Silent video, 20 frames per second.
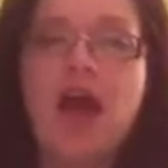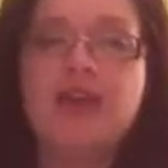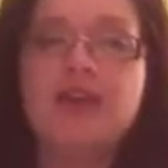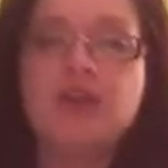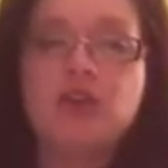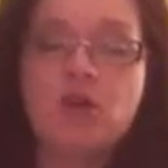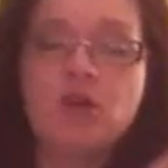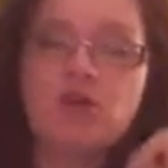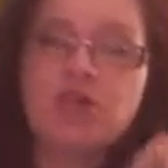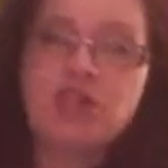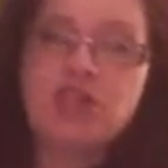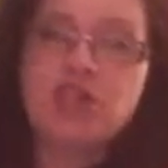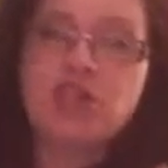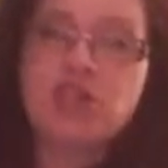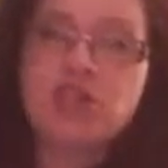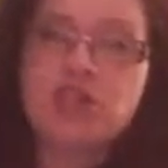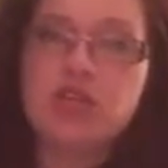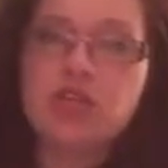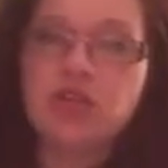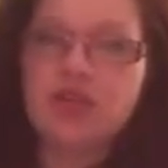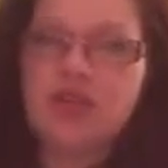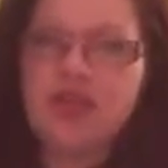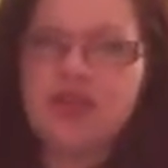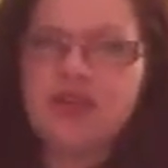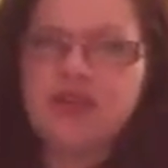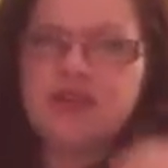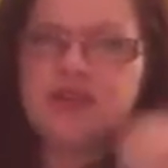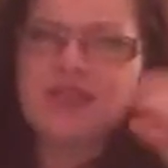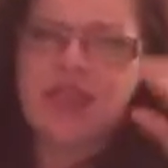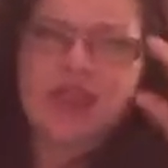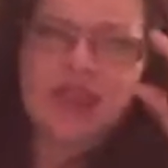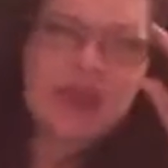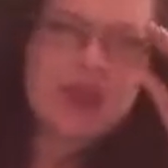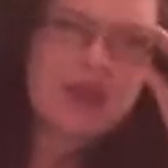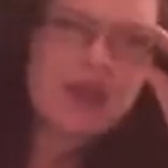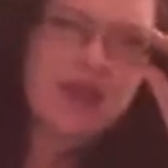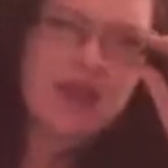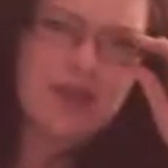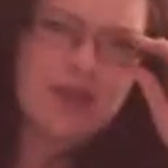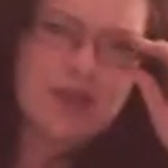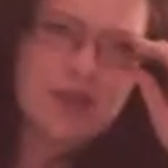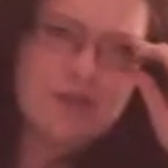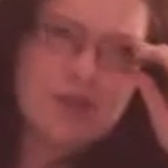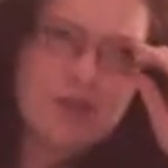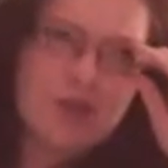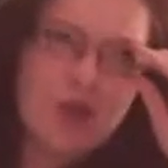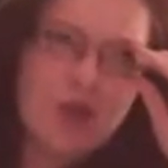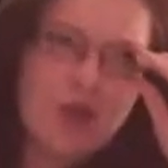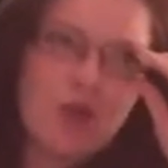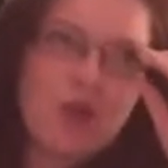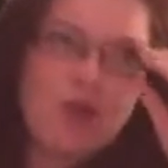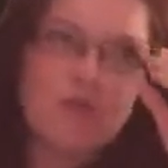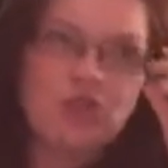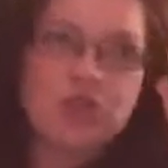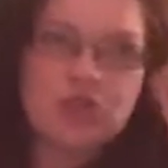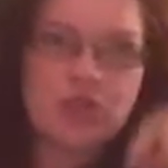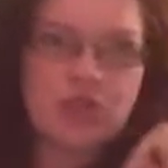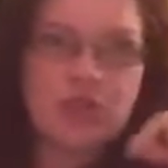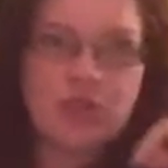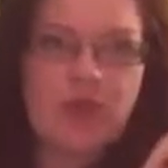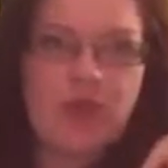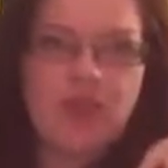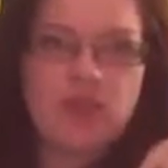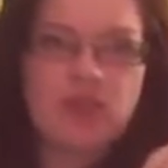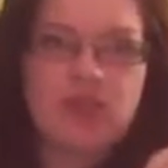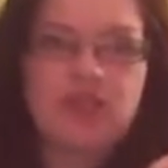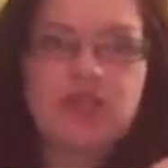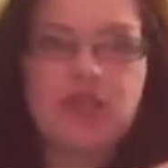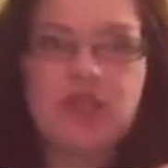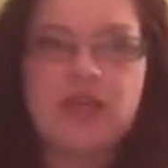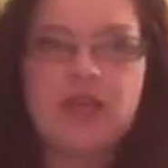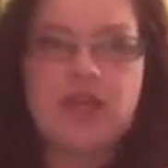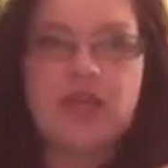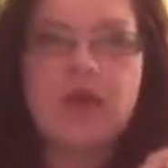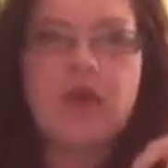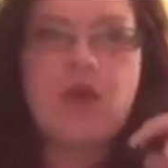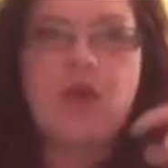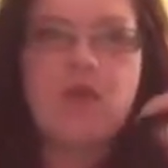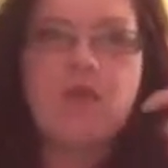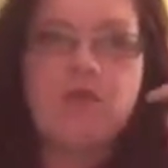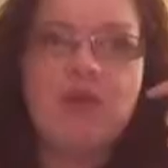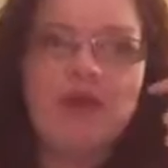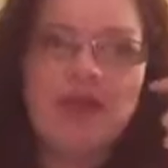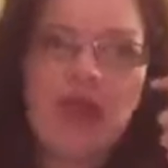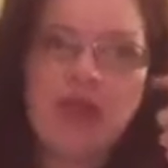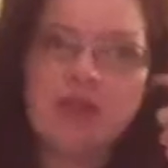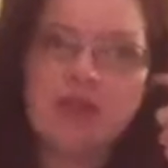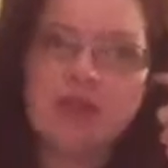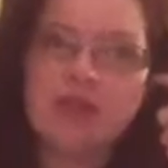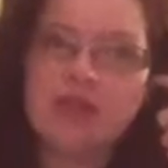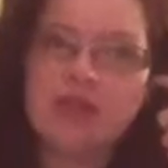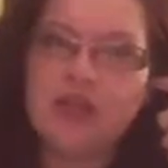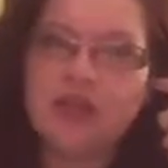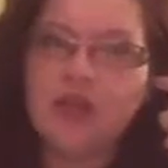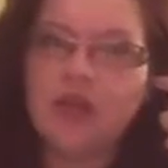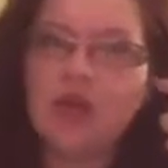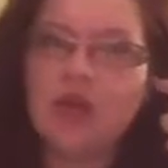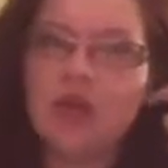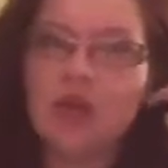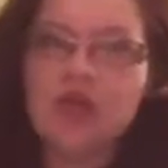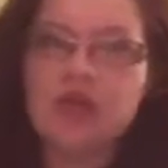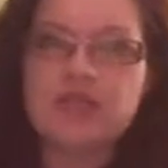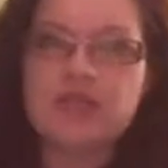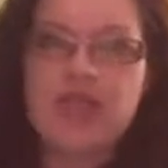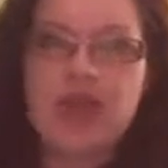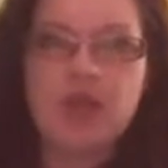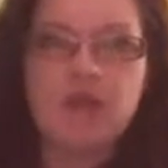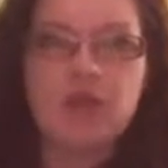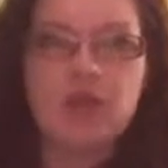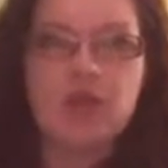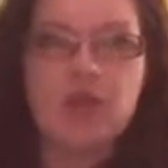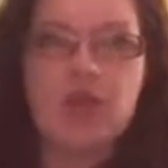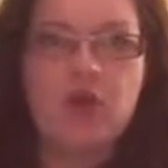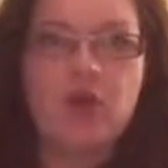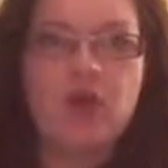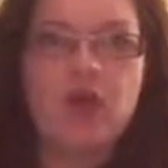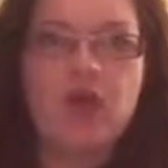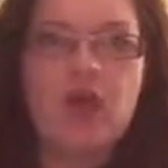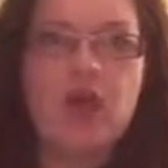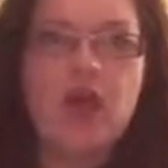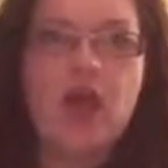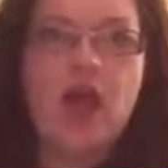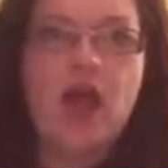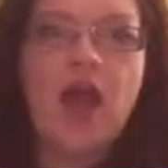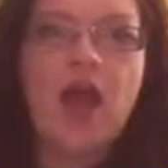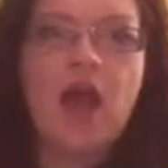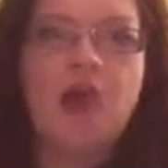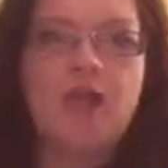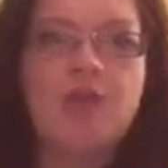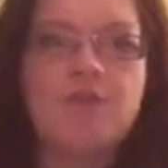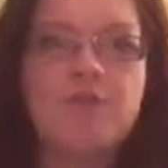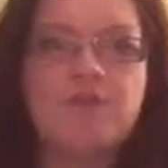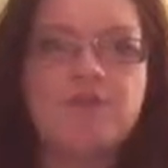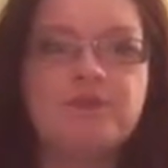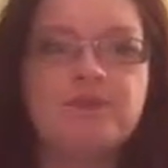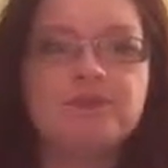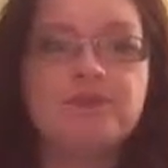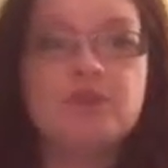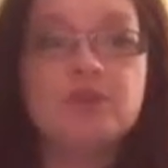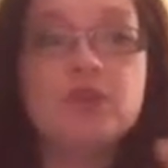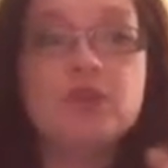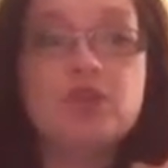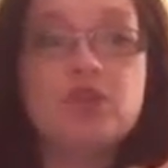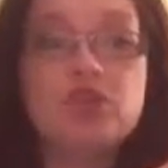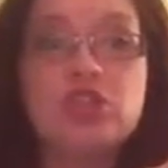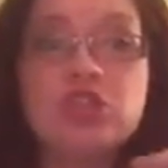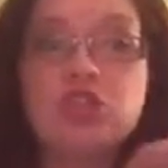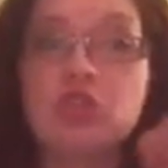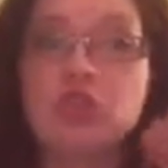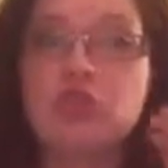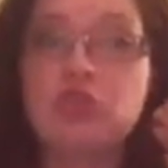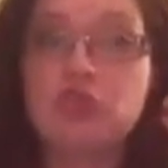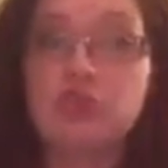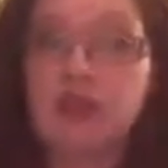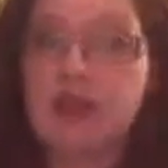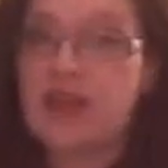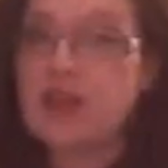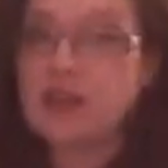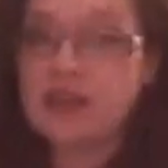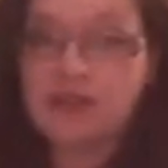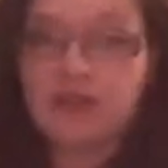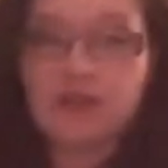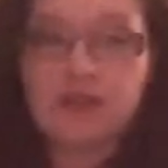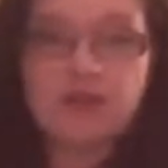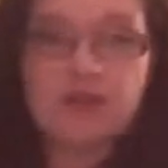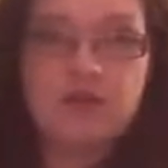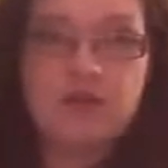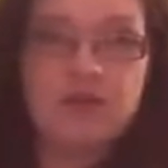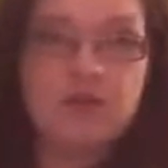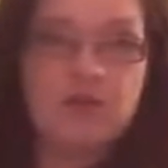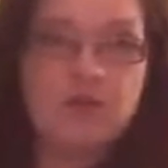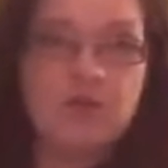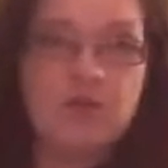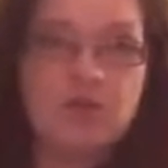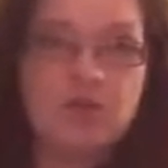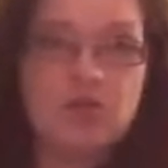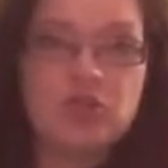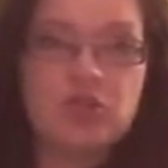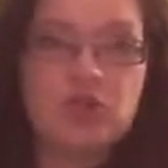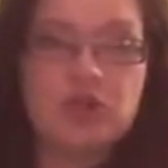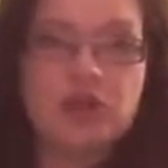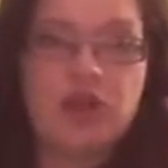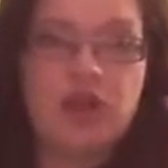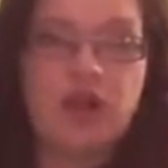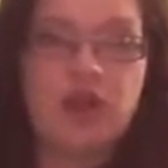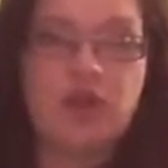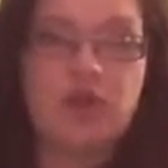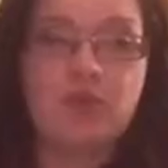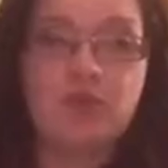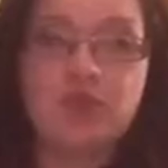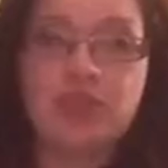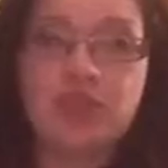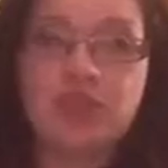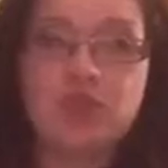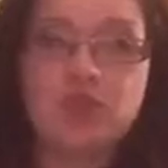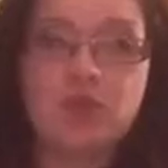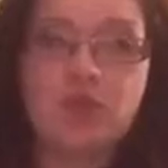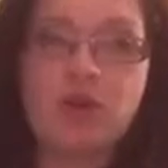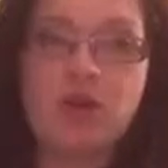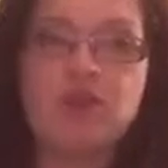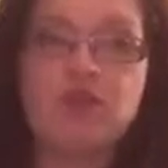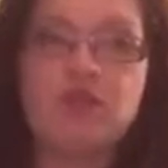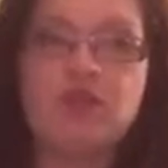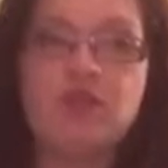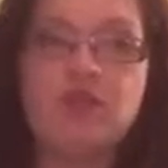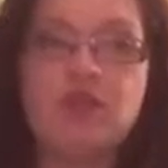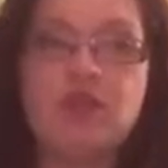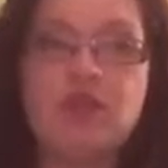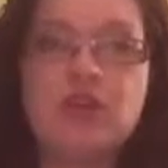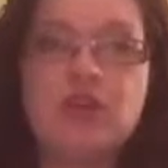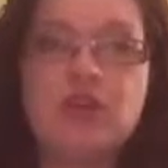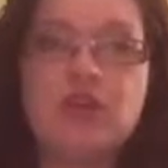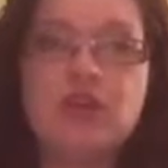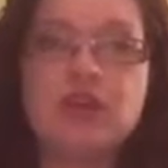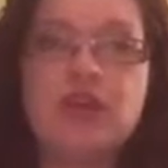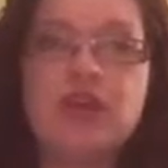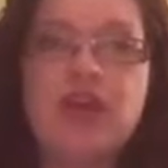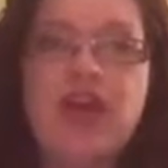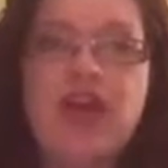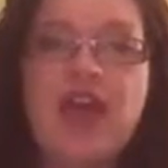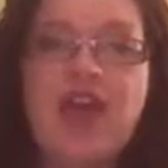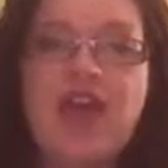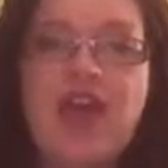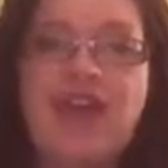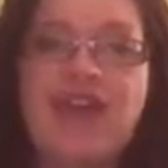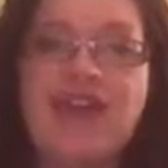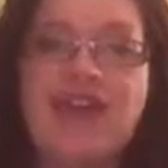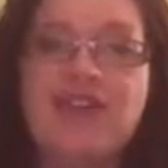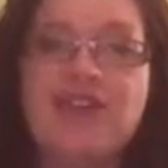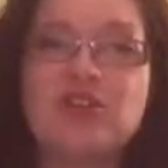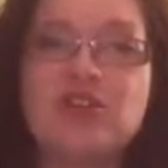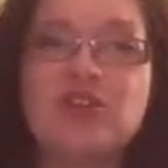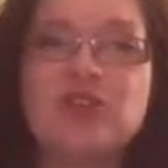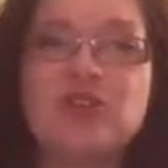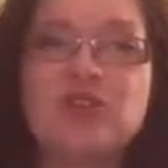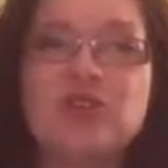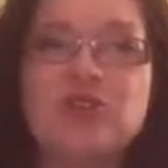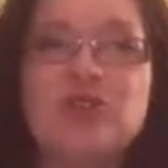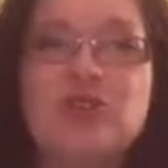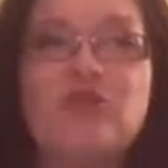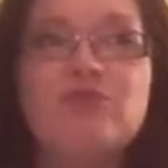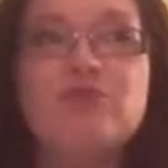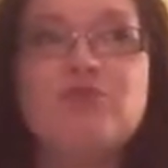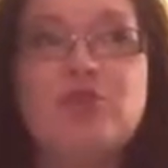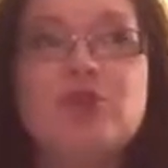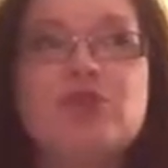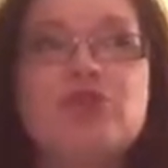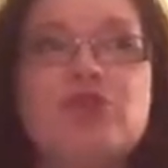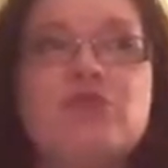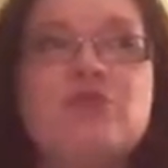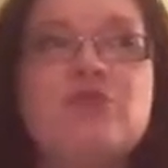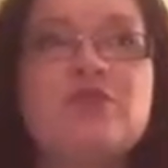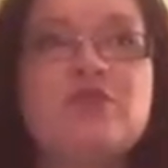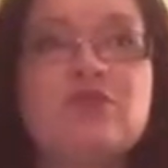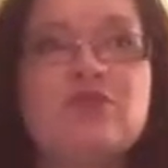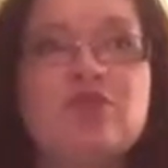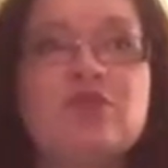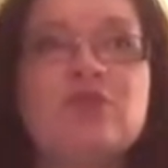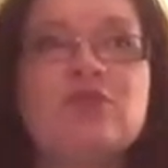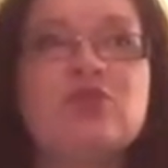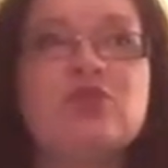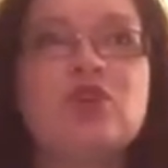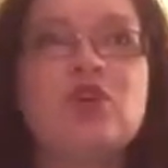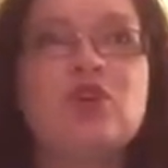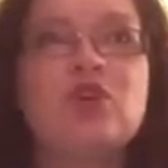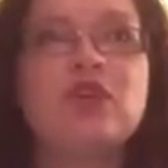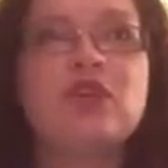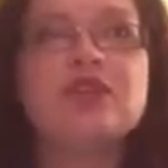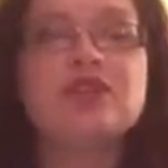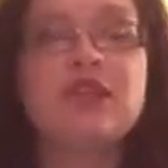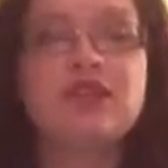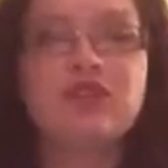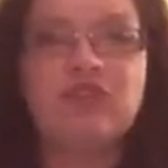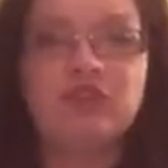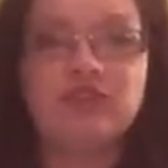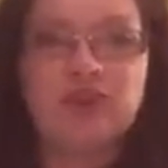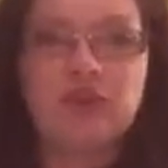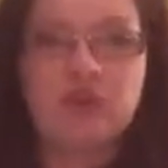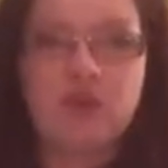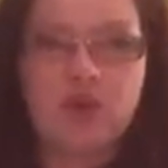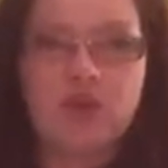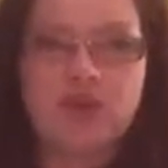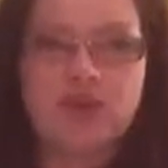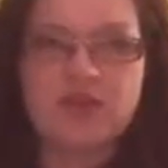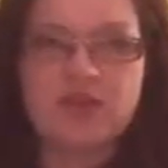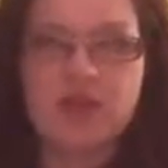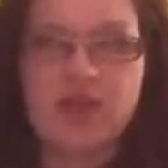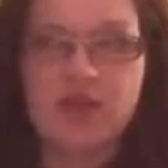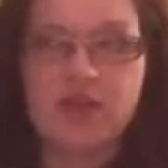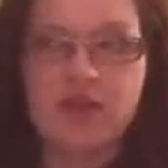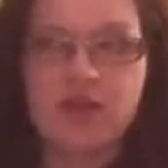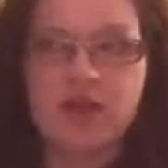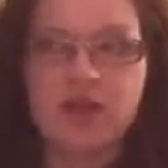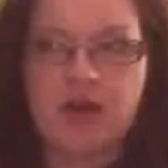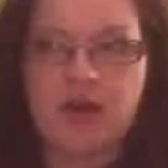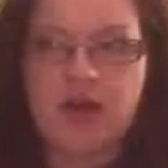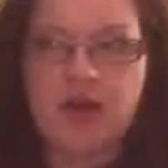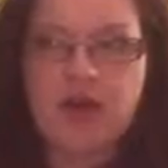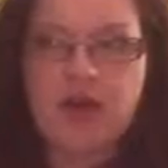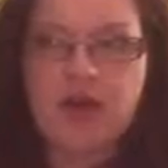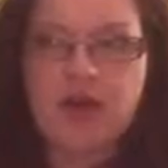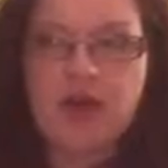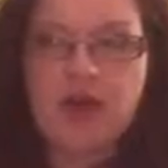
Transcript: I don't think she created the tag. I'm not quite for sure who actually did, but I will link her down below. She's a great booktuber. I really enjoy watching her videos, and the books she reviews are definitely ones that are,